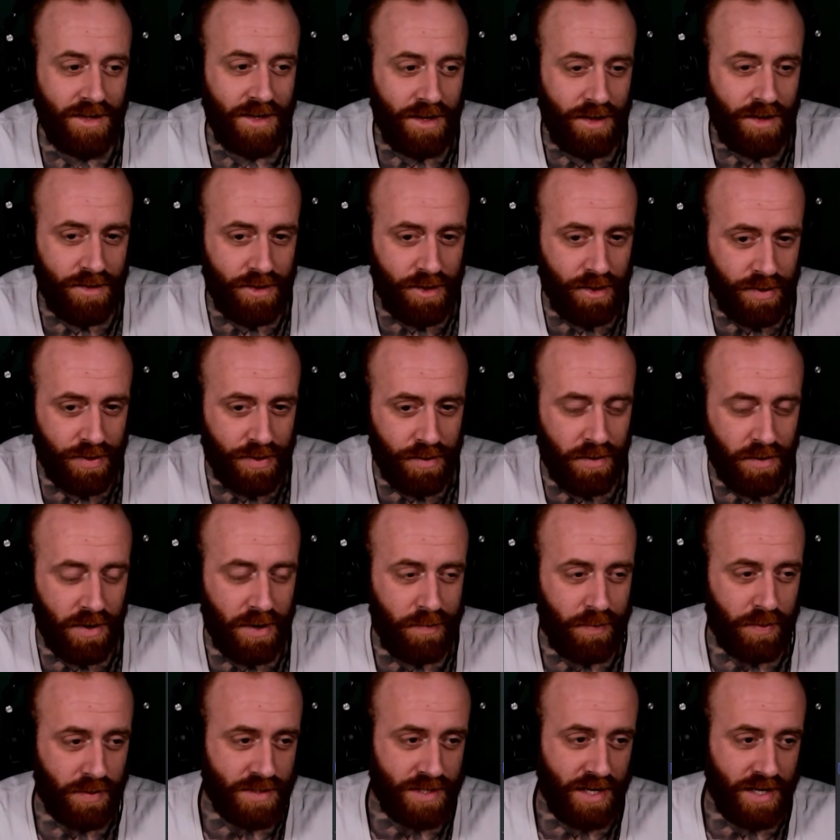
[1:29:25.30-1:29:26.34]
The
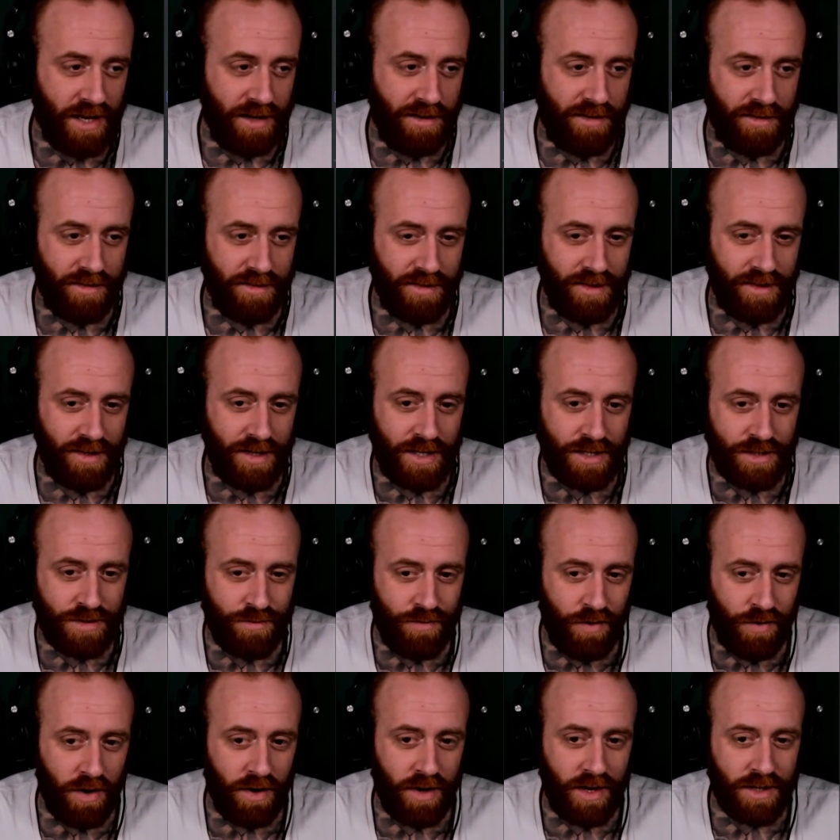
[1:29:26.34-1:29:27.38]
30% is
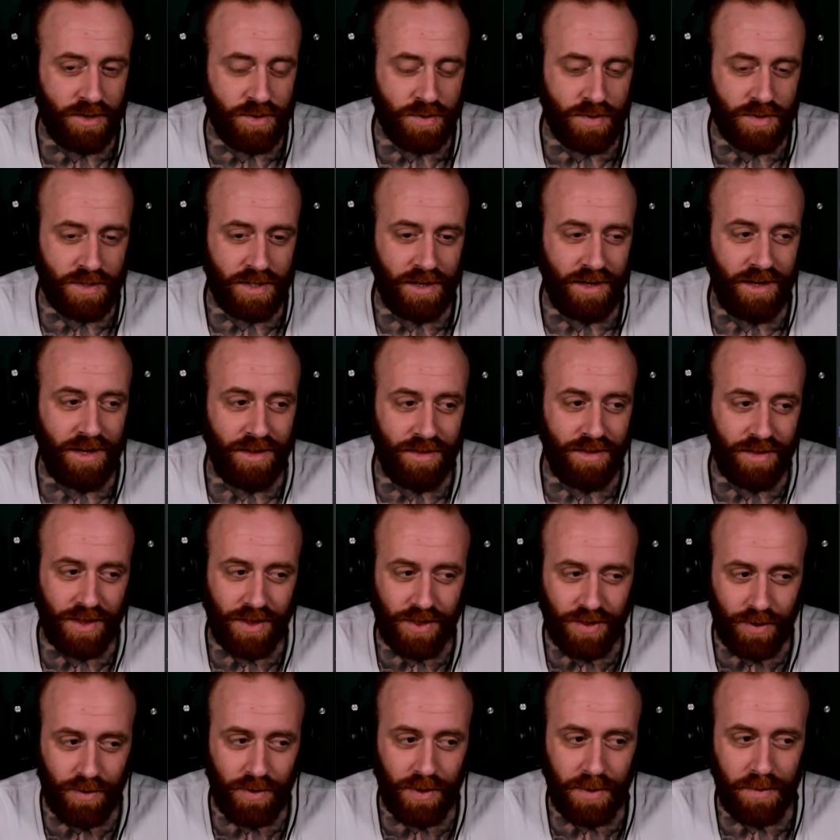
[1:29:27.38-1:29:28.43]
very interesting, and the
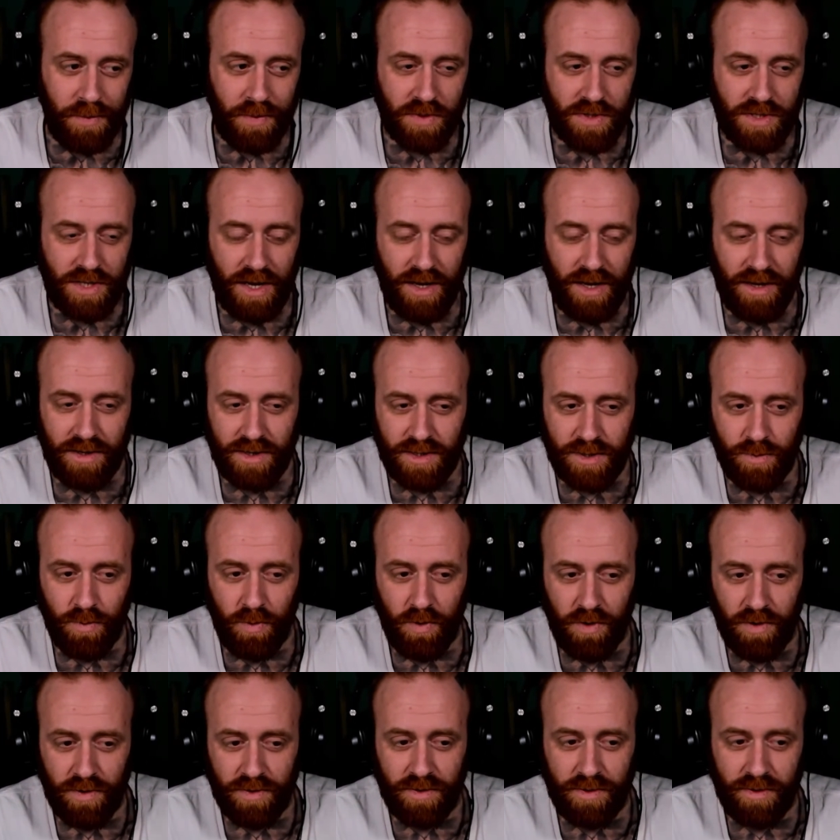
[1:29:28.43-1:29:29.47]
30% is
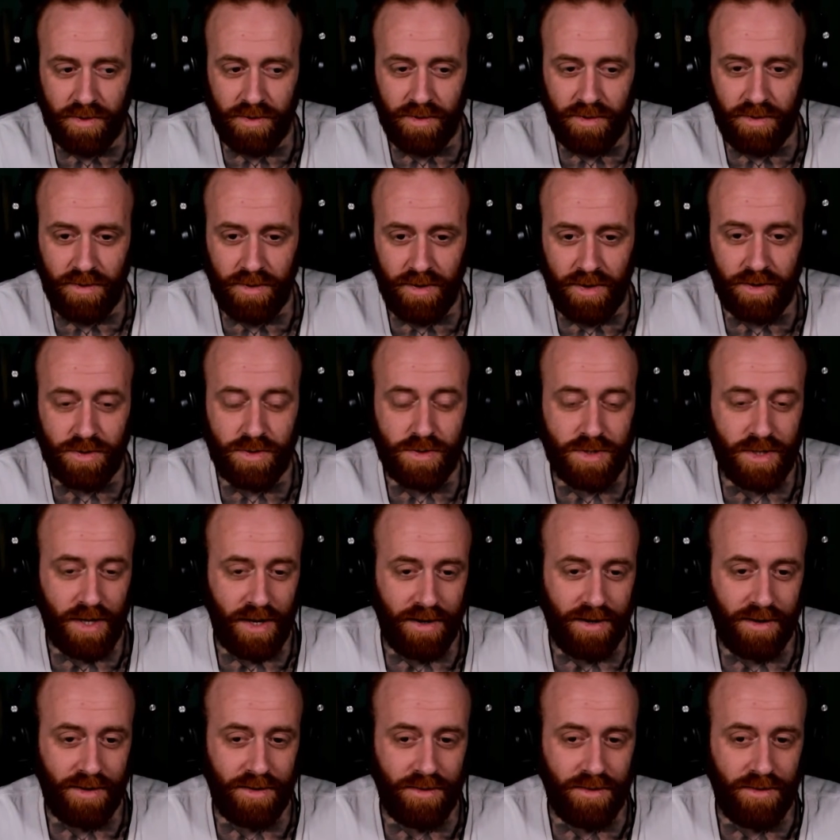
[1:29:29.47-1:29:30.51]
worth
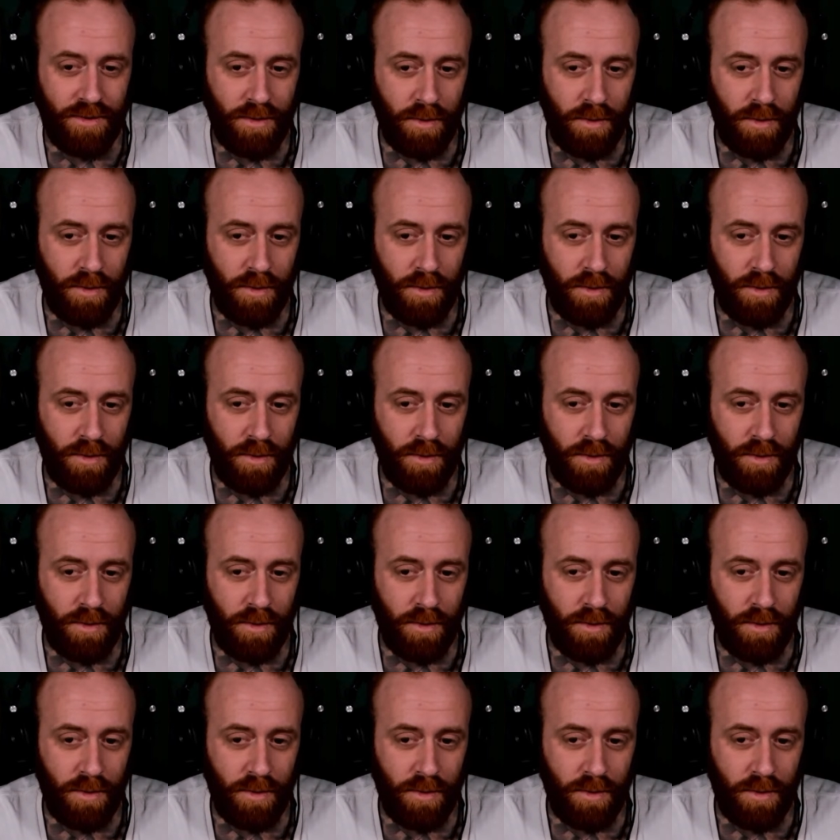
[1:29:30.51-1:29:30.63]
understanding,